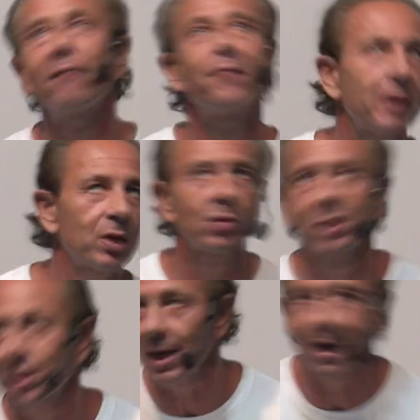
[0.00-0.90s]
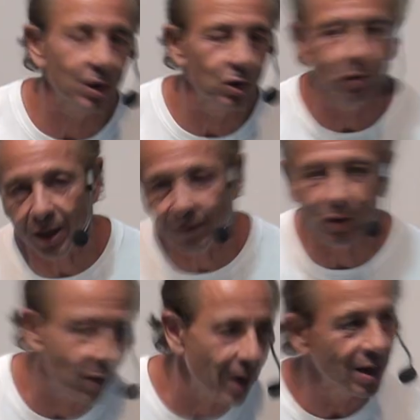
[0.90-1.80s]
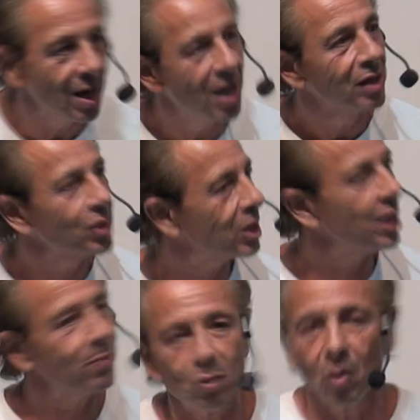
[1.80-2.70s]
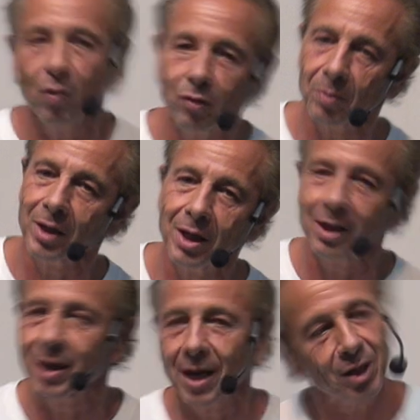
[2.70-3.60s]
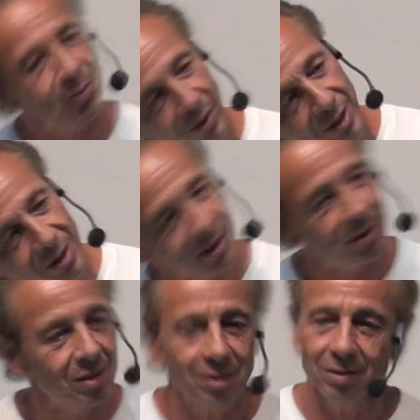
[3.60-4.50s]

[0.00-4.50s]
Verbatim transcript: of feeling was attacking you in every way to keep you home from getting in God's presence.